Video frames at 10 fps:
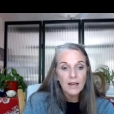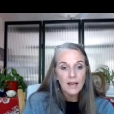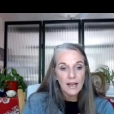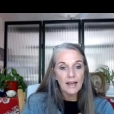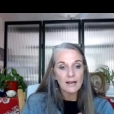
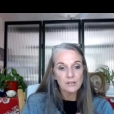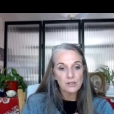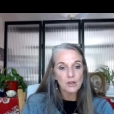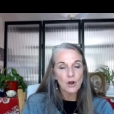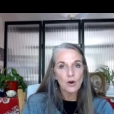And
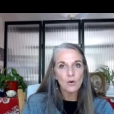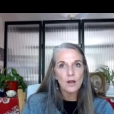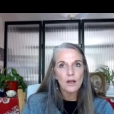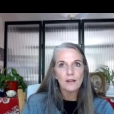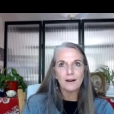so
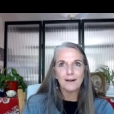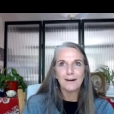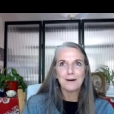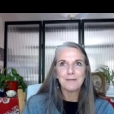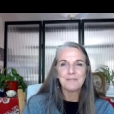
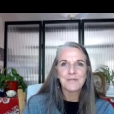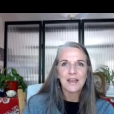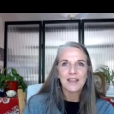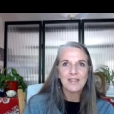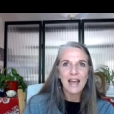
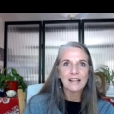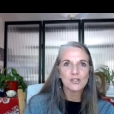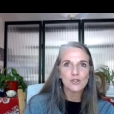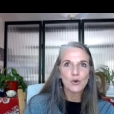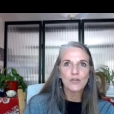that
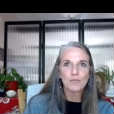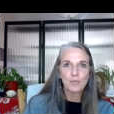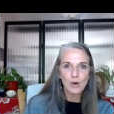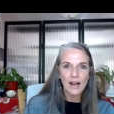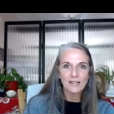sort of
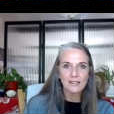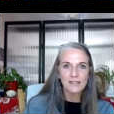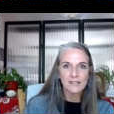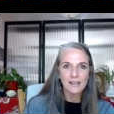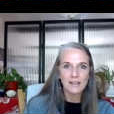
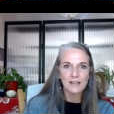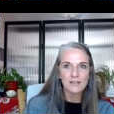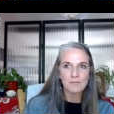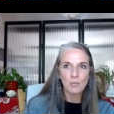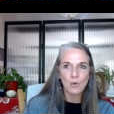practice
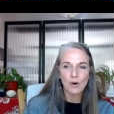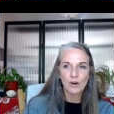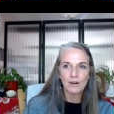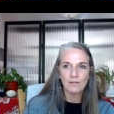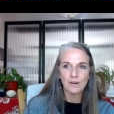is more
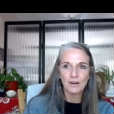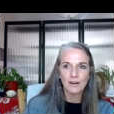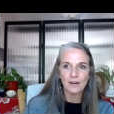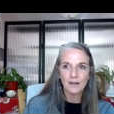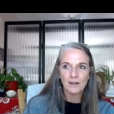of a
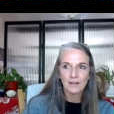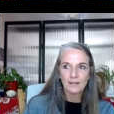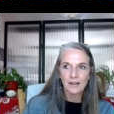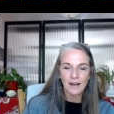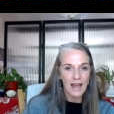
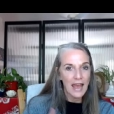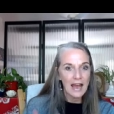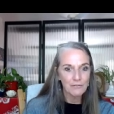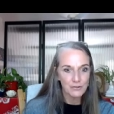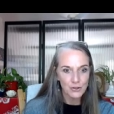like I
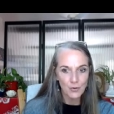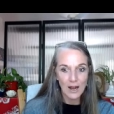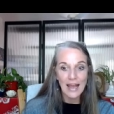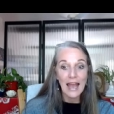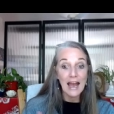have
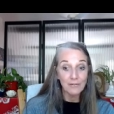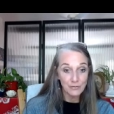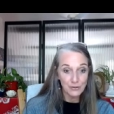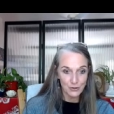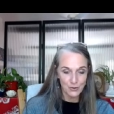
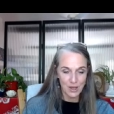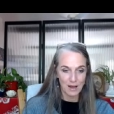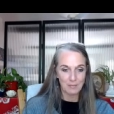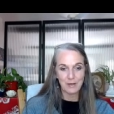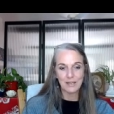to do
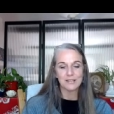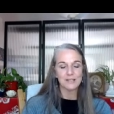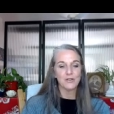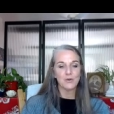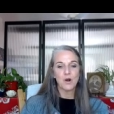that because
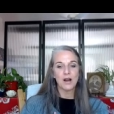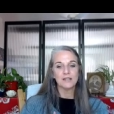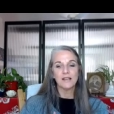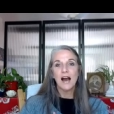otherwise